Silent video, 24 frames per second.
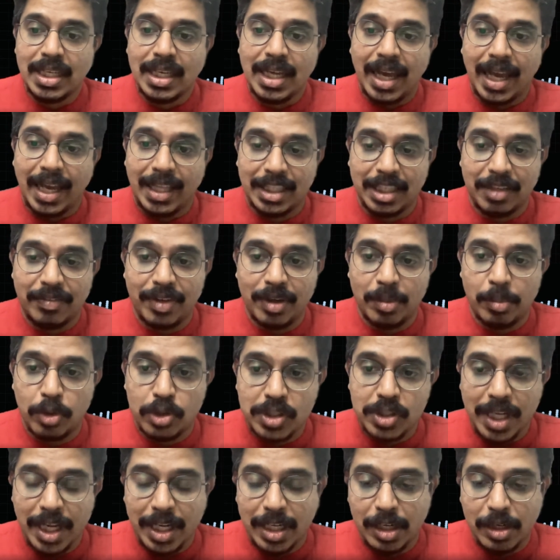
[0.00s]
I think we are most
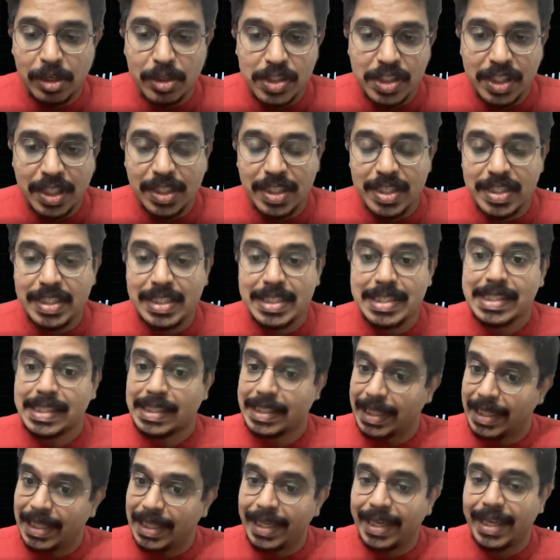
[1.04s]
likely to see this in
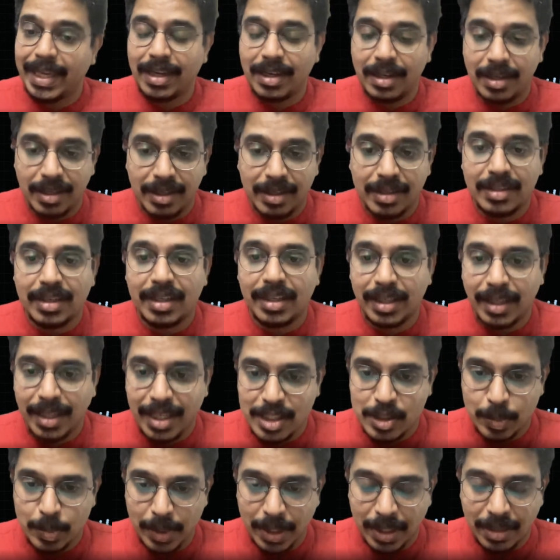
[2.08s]
skilling and learning
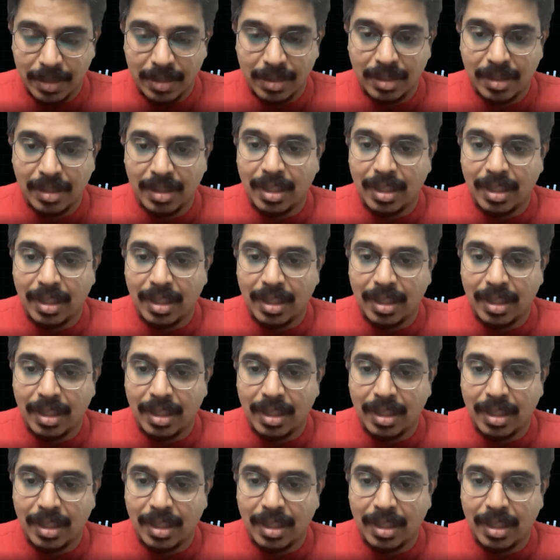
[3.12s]
as well.